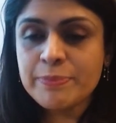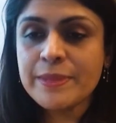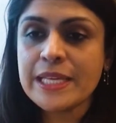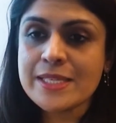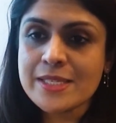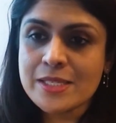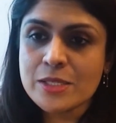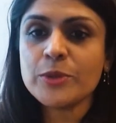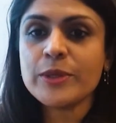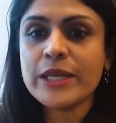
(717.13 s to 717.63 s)
They
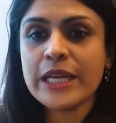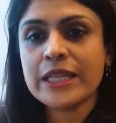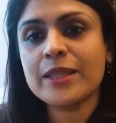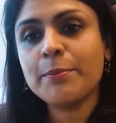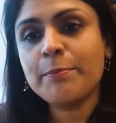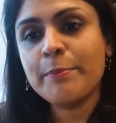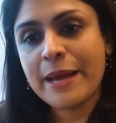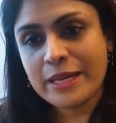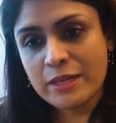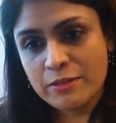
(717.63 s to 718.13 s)
still get
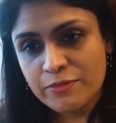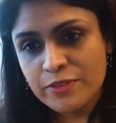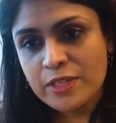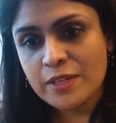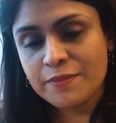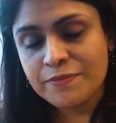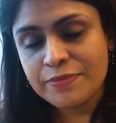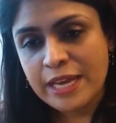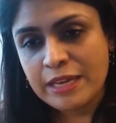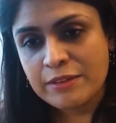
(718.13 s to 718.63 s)
the benefit
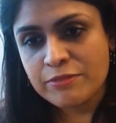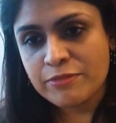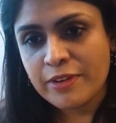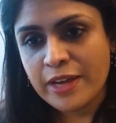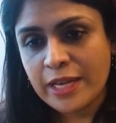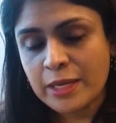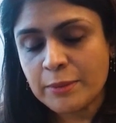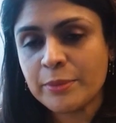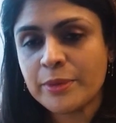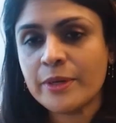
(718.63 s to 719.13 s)
of that
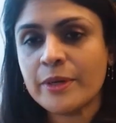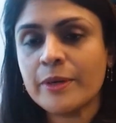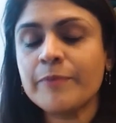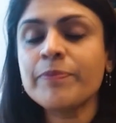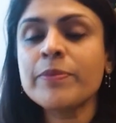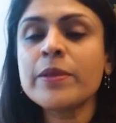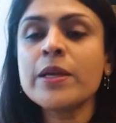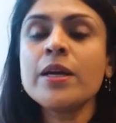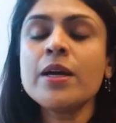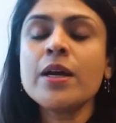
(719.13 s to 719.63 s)
fiber,